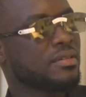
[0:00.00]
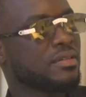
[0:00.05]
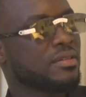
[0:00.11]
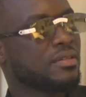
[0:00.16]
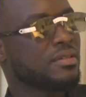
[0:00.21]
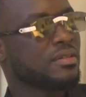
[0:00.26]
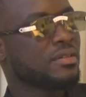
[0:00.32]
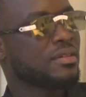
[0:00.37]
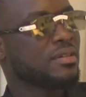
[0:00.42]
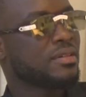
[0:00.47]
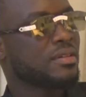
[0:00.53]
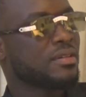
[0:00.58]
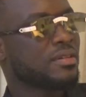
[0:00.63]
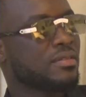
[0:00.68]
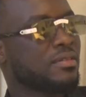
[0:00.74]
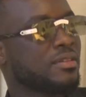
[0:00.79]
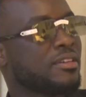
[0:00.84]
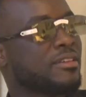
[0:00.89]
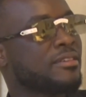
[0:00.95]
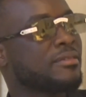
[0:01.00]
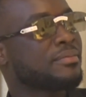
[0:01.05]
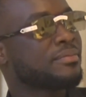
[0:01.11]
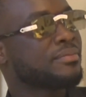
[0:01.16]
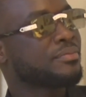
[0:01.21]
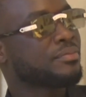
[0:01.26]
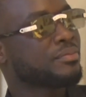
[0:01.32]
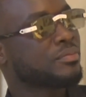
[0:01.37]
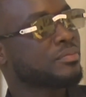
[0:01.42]
Okay, well, there's yeah.
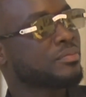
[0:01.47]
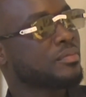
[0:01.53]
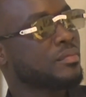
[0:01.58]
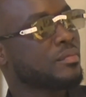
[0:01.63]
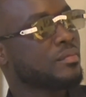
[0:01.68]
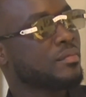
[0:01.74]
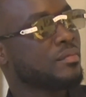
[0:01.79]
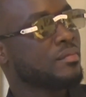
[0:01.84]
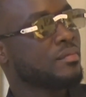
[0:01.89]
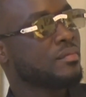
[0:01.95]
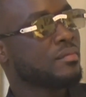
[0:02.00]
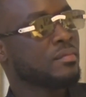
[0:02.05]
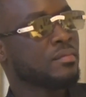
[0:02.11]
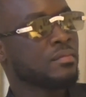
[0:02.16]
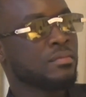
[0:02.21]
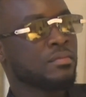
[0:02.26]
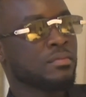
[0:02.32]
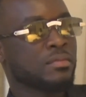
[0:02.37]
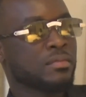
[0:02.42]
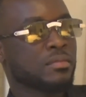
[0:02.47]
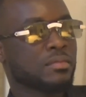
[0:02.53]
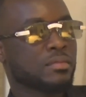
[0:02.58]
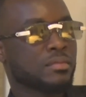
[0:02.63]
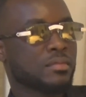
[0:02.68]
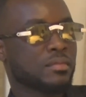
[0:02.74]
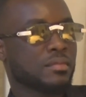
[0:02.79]
still hope for uh,